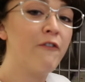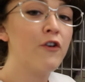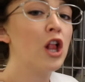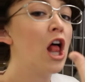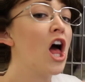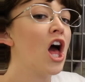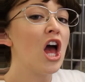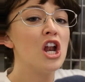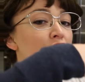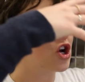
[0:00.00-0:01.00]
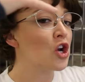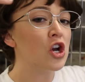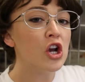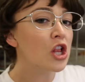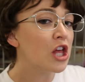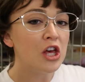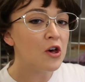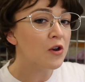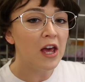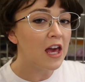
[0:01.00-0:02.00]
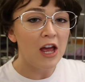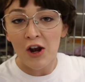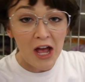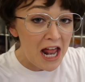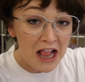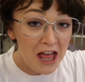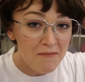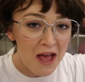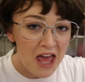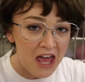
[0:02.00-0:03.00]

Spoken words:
a full-on curly coat of hair, kinda like my